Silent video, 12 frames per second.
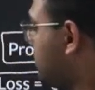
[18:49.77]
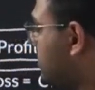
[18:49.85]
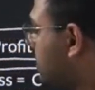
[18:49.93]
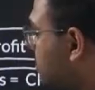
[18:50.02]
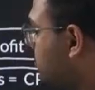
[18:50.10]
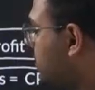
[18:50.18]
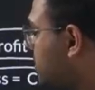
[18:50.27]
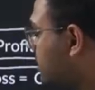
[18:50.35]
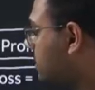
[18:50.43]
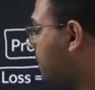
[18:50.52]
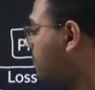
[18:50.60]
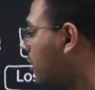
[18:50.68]
in this, which is
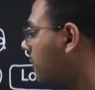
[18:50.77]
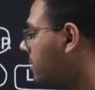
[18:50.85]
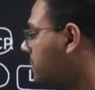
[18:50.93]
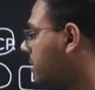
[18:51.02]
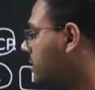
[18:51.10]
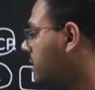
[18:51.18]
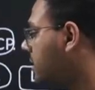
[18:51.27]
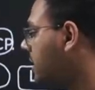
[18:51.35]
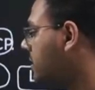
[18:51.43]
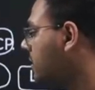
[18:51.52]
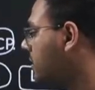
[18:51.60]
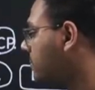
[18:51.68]
the profit
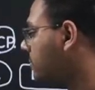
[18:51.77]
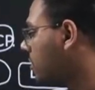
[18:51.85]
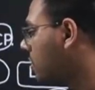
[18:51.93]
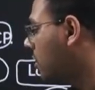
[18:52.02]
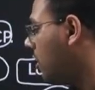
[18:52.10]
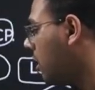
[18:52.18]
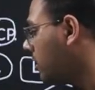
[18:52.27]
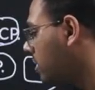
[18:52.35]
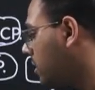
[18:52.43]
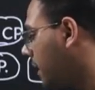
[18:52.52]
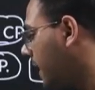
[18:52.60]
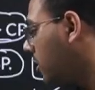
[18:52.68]
percentage
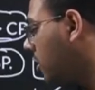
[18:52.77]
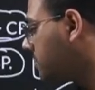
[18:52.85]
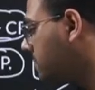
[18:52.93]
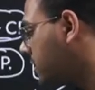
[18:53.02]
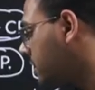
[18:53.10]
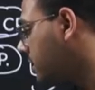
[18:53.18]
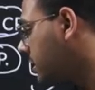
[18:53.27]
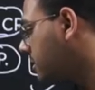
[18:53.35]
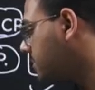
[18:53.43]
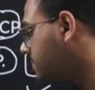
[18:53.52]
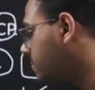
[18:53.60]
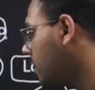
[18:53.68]
and loss percentage.
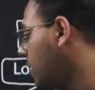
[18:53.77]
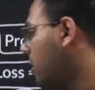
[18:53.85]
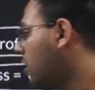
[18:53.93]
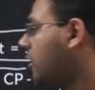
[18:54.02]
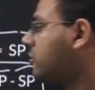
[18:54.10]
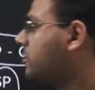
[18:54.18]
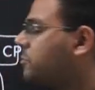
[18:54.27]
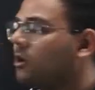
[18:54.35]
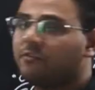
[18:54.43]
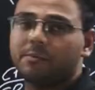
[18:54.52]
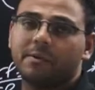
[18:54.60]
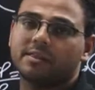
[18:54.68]
The
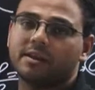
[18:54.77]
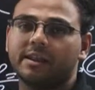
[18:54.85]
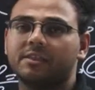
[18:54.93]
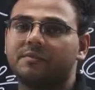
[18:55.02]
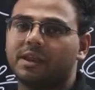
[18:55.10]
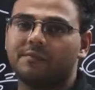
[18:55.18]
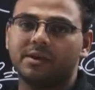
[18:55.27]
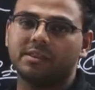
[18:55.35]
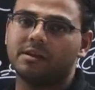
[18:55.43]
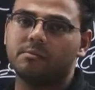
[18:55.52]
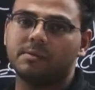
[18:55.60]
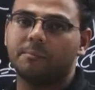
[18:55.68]
profit percentage, whenever
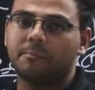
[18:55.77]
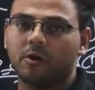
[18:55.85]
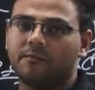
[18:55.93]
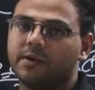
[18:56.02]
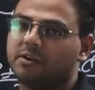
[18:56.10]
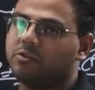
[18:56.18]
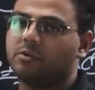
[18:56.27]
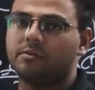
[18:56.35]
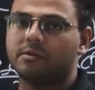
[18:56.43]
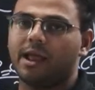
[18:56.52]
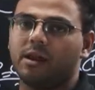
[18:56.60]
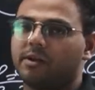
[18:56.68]
there will be a profit, you
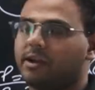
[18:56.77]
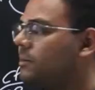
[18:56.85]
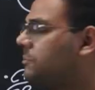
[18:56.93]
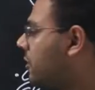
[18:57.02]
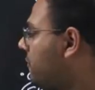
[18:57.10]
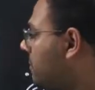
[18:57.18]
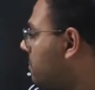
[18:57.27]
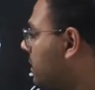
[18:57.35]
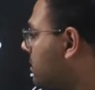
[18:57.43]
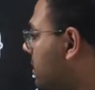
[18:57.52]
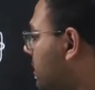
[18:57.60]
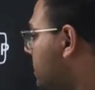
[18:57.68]
will calculate the profit
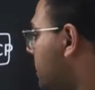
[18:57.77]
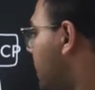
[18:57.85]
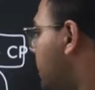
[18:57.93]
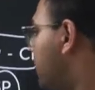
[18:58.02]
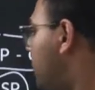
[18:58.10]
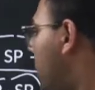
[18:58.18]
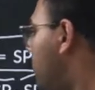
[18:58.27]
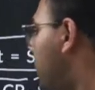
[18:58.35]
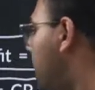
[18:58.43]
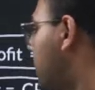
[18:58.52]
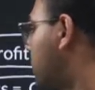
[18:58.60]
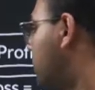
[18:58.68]
percentage, and the formula
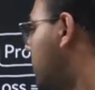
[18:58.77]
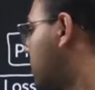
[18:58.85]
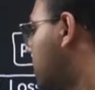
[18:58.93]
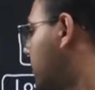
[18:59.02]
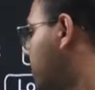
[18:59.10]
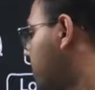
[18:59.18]
is this.